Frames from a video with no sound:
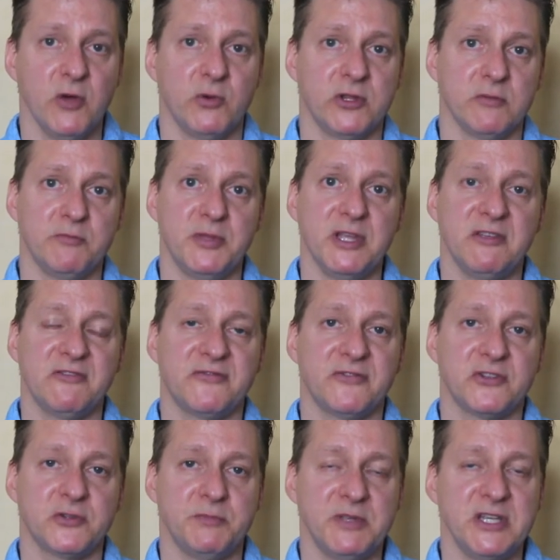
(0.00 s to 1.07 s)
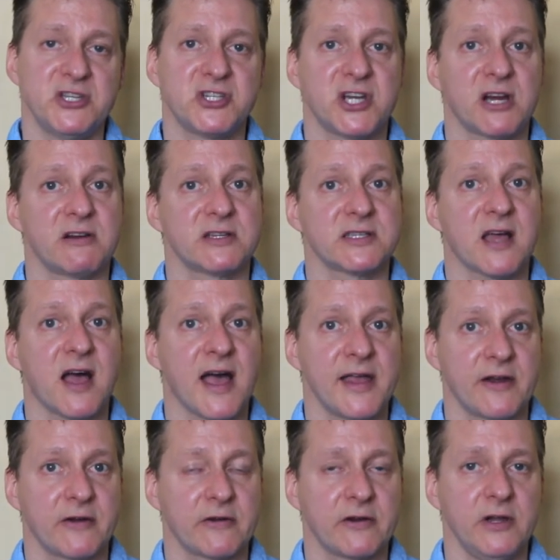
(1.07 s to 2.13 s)
With the B share, it's
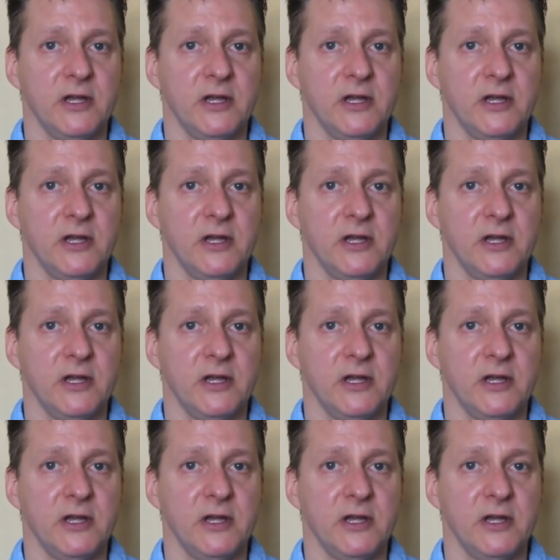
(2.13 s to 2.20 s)
higher.